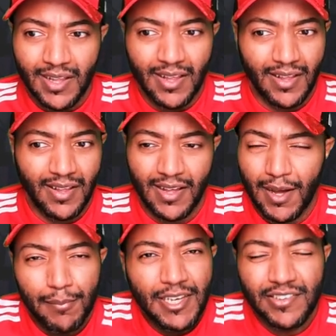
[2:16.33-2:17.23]
Uh,
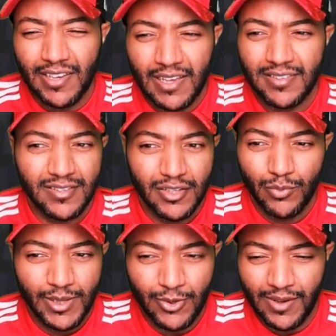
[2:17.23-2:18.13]
how many chances did
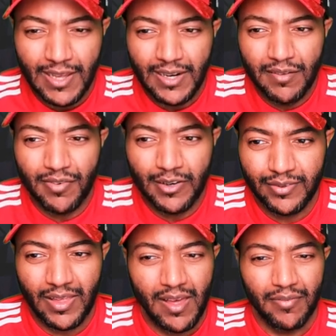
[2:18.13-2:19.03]
we create in the
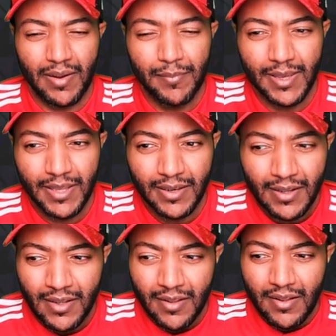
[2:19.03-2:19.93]
first half? I mean,
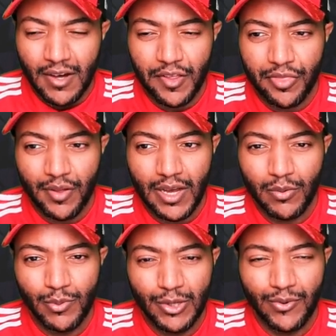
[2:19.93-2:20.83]
I
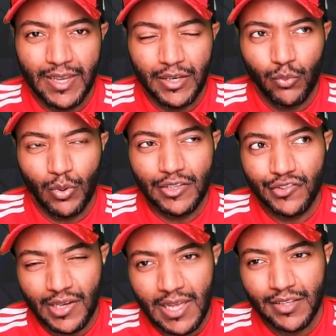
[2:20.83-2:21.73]
thought we created one
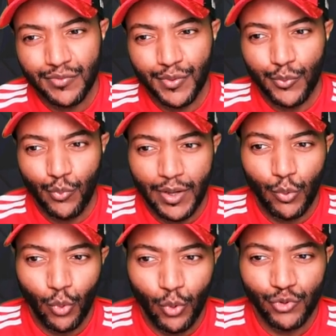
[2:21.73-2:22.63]
chance for
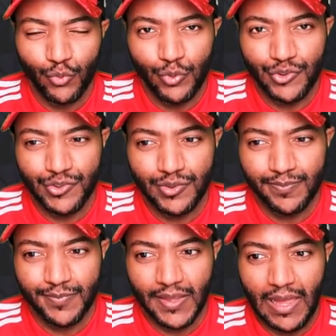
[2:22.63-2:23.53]
Weghorst, which
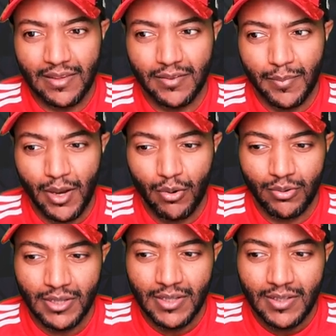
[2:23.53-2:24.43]

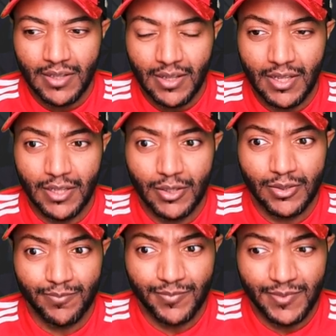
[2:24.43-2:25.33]
Casemiro uh,
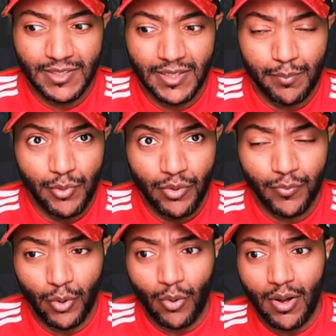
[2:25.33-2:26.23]
did a
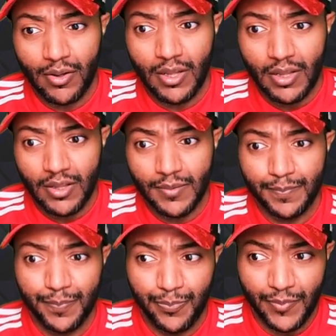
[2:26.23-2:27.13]
beautiful car, uh,
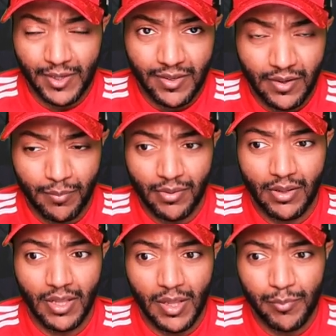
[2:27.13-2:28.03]
did
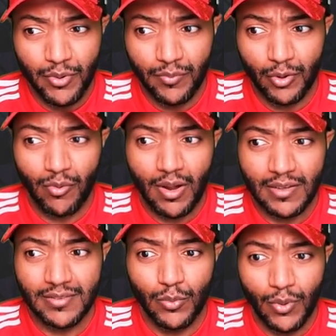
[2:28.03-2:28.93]
a, a, beautiful
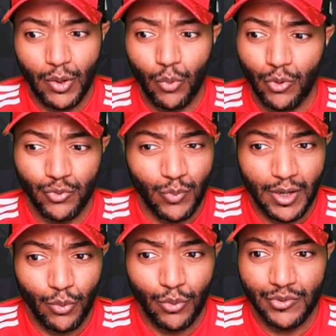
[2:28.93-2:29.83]
cross to Weghorst.
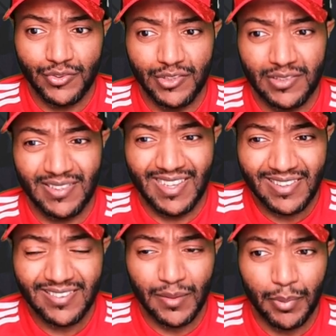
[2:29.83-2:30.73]
Weghorst just
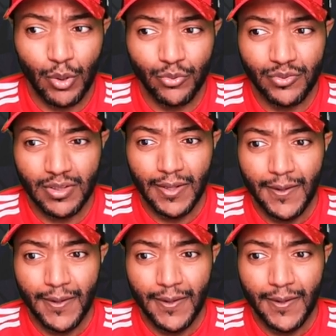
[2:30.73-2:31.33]
hits the post.